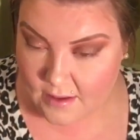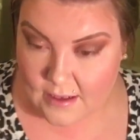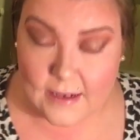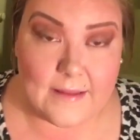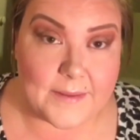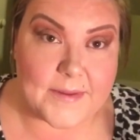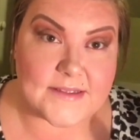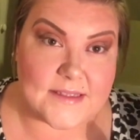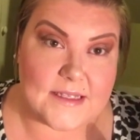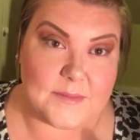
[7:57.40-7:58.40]
And I like my
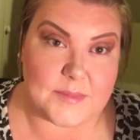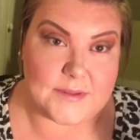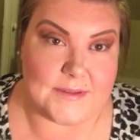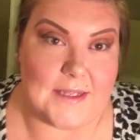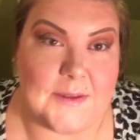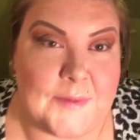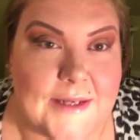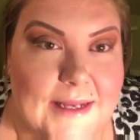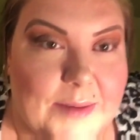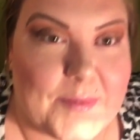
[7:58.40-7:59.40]
sleep. I don't want
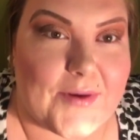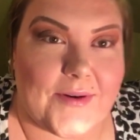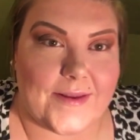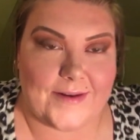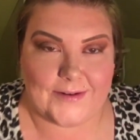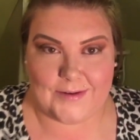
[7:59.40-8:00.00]
to get up earlier